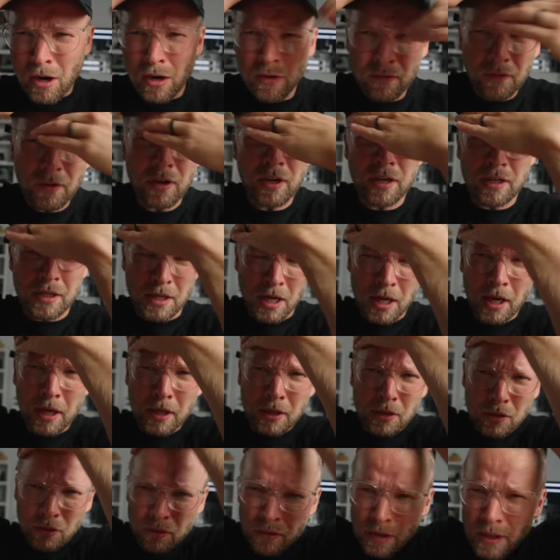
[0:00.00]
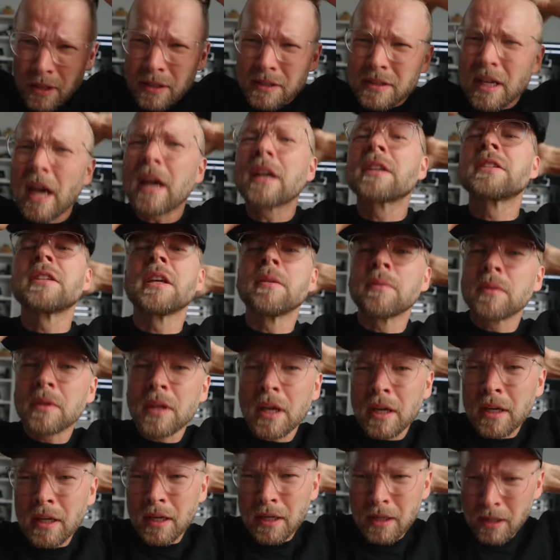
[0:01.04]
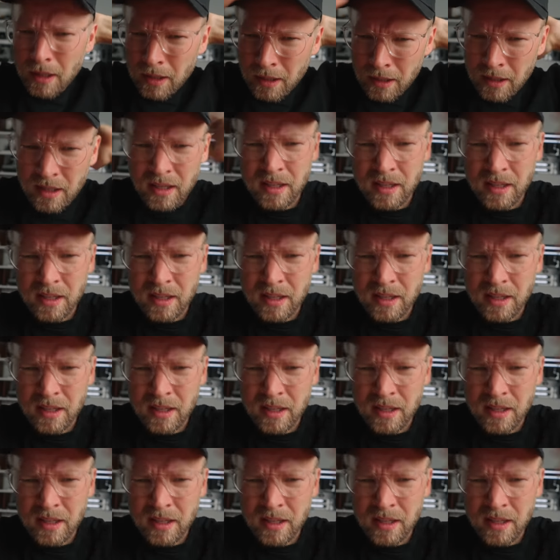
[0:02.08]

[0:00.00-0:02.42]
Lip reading: over and do the exact same thing, and